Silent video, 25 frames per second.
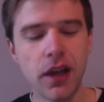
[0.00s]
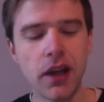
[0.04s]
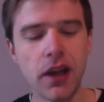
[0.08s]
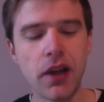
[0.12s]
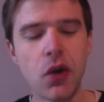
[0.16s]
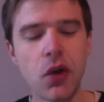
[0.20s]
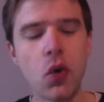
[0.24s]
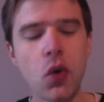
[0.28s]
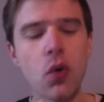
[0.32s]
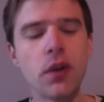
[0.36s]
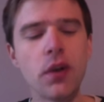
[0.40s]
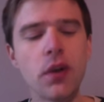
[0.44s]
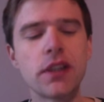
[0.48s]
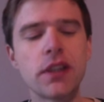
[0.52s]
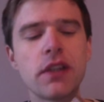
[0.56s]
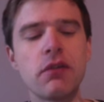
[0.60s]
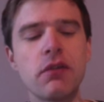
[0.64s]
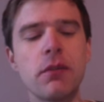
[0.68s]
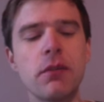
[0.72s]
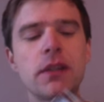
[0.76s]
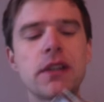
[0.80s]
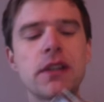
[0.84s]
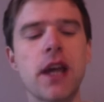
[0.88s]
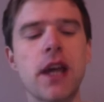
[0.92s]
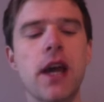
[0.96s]
always give them a
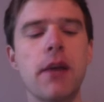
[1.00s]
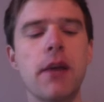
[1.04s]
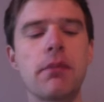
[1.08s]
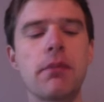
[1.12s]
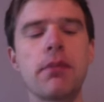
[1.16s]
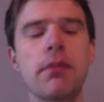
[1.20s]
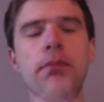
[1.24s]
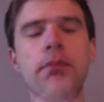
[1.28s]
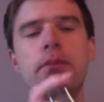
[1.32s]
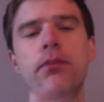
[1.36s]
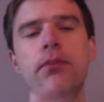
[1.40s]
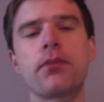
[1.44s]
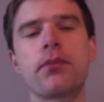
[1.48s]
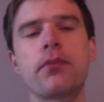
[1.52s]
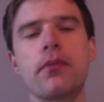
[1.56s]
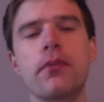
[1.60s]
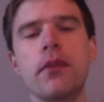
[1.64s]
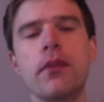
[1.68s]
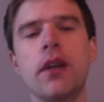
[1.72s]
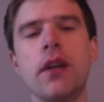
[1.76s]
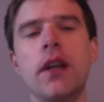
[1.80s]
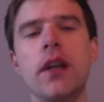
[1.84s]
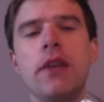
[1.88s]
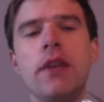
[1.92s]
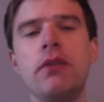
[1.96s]
tap
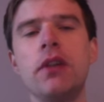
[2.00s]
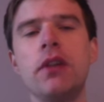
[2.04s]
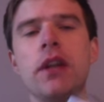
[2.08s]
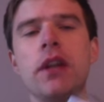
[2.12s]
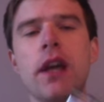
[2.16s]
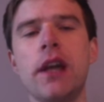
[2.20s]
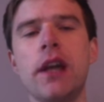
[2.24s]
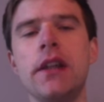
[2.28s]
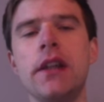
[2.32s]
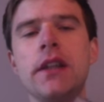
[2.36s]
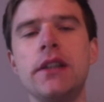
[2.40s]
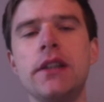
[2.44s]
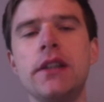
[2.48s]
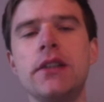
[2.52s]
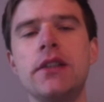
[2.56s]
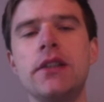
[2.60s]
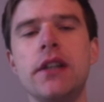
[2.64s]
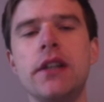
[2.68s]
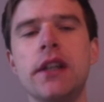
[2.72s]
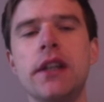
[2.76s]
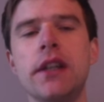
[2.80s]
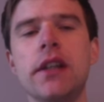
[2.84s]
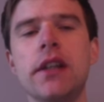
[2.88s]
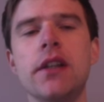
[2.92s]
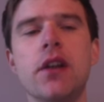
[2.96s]
if you get any
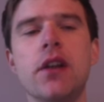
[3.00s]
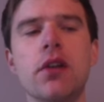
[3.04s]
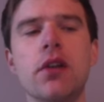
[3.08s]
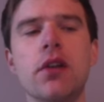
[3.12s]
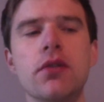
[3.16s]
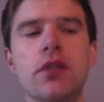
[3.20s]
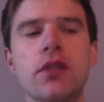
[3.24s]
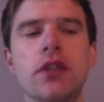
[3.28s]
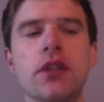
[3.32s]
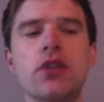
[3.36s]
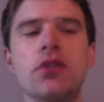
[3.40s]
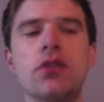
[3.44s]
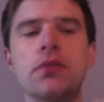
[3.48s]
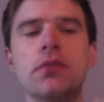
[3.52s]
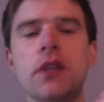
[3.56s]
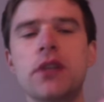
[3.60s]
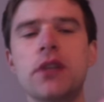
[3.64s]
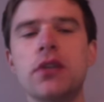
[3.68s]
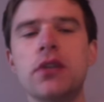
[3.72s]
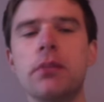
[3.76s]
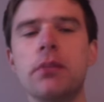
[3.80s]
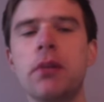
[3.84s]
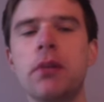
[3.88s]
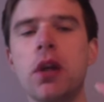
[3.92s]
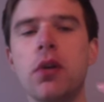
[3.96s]
sticky notes, and sometimes a
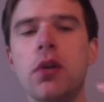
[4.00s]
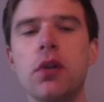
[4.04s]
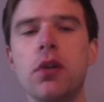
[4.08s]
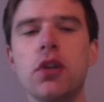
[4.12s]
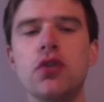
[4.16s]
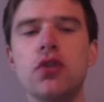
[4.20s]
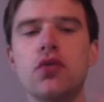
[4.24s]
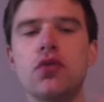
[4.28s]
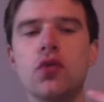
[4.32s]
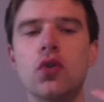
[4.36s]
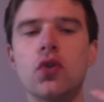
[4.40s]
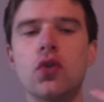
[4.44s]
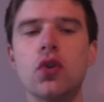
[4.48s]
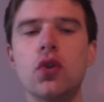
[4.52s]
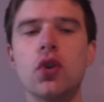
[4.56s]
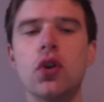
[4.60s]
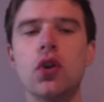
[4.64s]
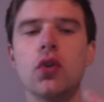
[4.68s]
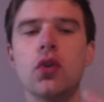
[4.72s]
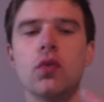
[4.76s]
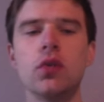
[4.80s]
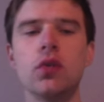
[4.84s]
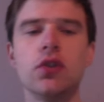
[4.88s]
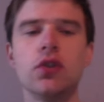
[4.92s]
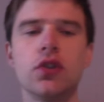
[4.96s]
blow and a draw
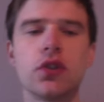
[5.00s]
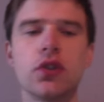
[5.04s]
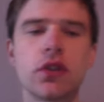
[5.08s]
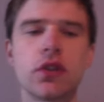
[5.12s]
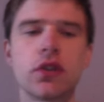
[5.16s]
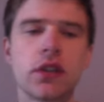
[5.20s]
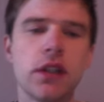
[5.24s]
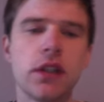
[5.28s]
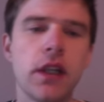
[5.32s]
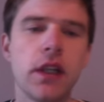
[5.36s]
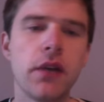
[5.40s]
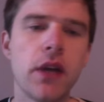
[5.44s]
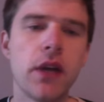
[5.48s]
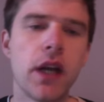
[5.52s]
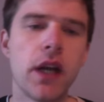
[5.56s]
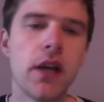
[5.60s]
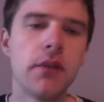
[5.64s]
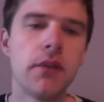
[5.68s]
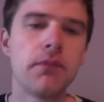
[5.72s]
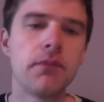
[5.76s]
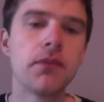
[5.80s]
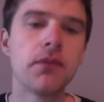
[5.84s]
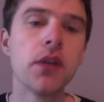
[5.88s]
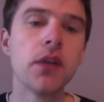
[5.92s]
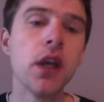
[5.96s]
will just clear it out.
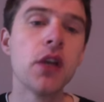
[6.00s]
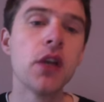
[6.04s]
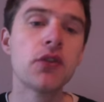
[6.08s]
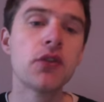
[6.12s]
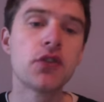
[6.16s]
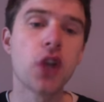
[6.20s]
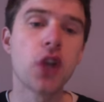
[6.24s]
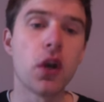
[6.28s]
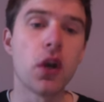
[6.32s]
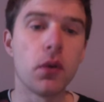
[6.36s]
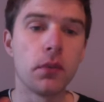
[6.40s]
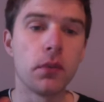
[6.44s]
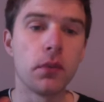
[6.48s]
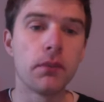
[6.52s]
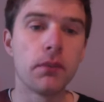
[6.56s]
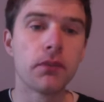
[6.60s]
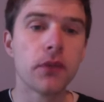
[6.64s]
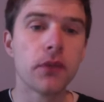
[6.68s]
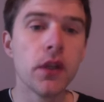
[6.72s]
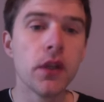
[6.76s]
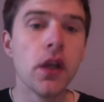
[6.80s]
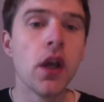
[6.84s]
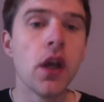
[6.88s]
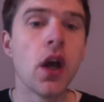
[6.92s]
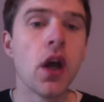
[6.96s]
So,
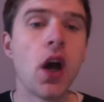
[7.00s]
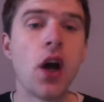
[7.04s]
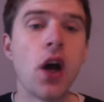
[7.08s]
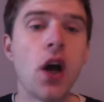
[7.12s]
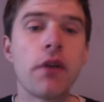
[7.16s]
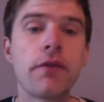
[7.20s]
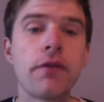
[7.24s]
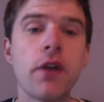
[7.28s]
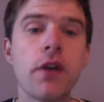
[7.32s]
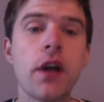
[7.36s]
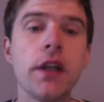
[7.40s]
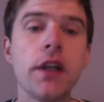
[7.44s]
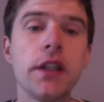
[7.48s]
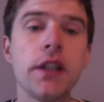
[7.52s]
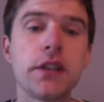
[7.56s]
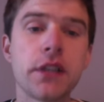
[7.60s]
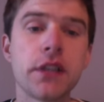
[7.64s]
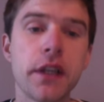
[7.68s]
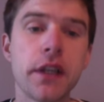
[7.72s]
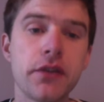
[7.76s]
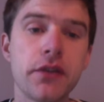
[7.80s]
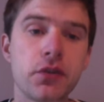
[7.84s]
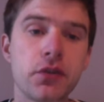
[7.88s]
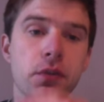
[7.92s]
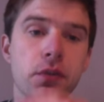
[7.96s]
our finest
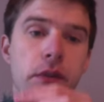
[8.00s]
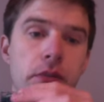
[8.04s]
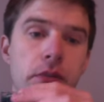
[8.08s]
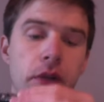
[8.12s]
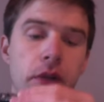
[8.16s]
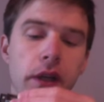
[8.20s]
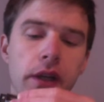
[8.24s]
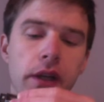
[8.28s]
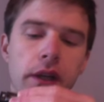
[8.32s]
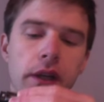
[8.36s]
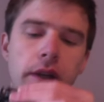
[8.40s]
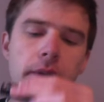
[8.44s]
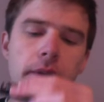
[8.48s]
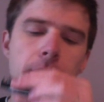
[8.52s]
gifts we bring.